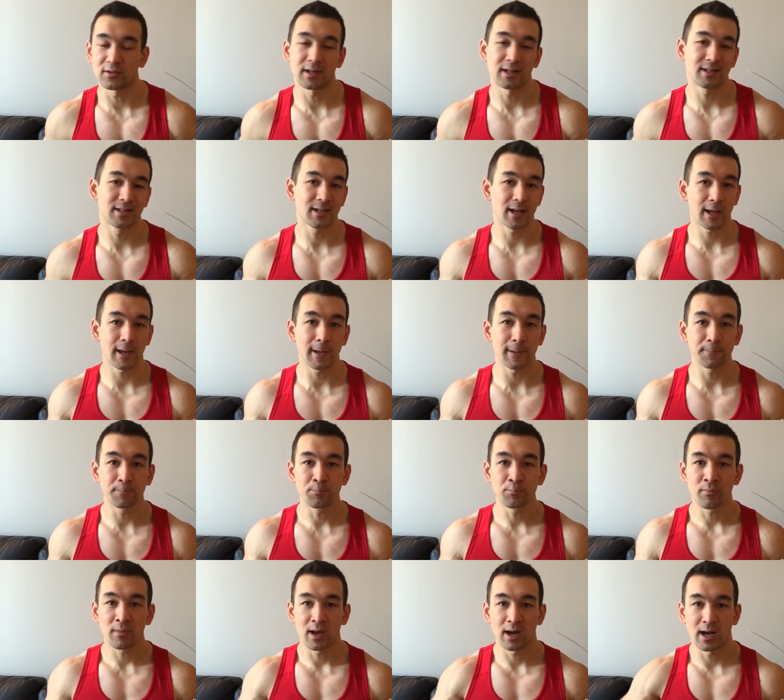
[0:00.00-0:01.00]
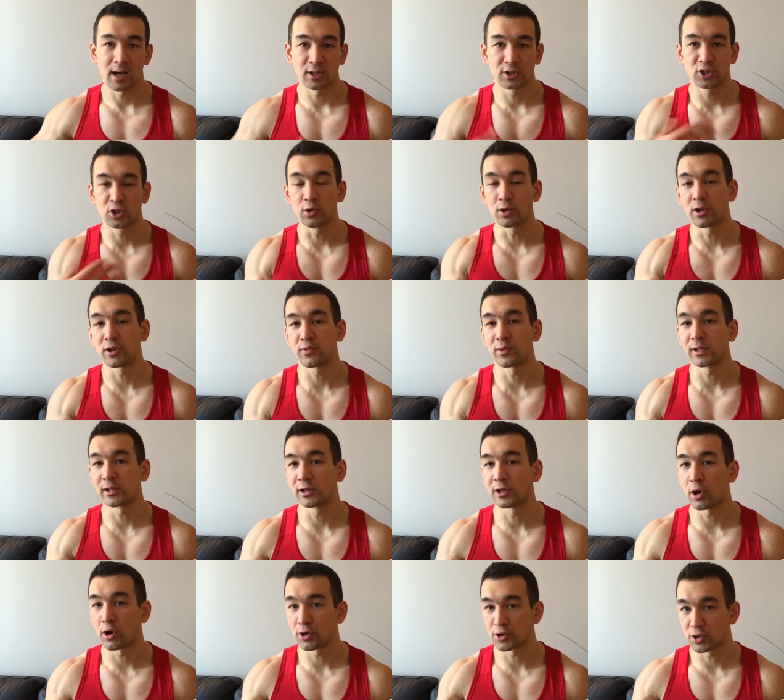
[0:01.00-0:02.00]
So let's say uh, two to three
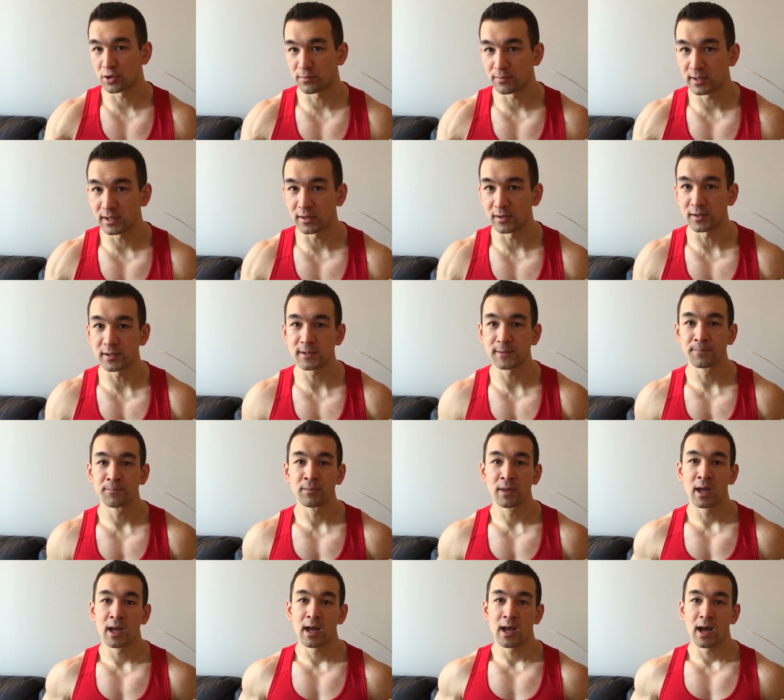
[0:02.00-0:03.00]
larger meals.